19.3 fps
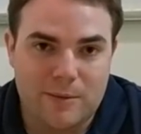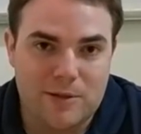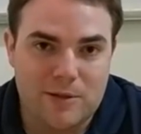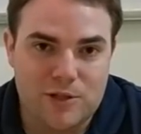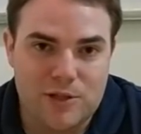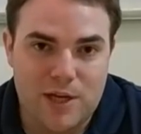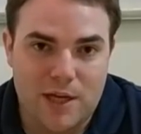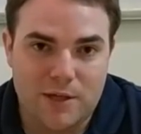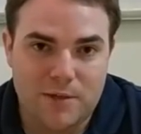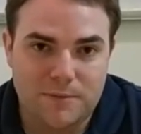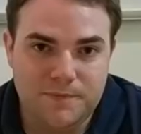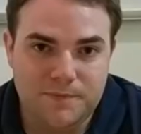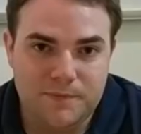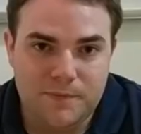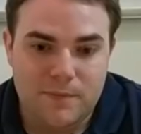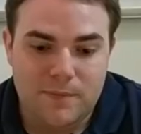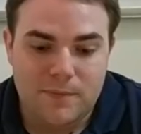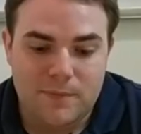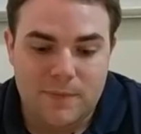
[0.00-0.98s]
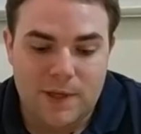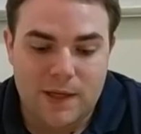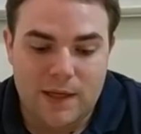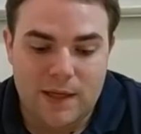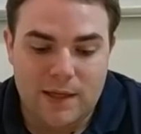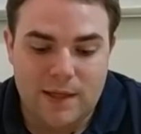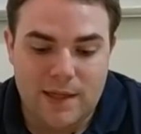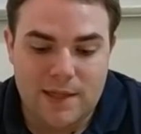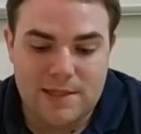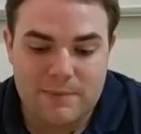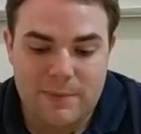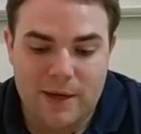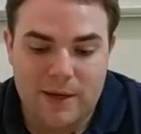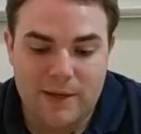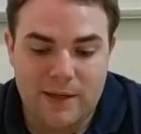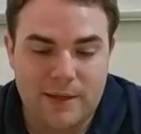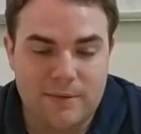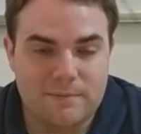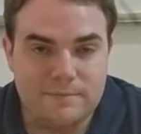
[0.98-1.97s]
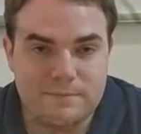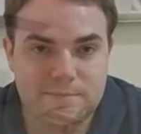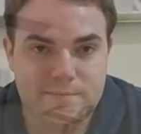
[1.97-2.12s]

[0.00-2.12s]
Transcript: to the channel. And that's about it.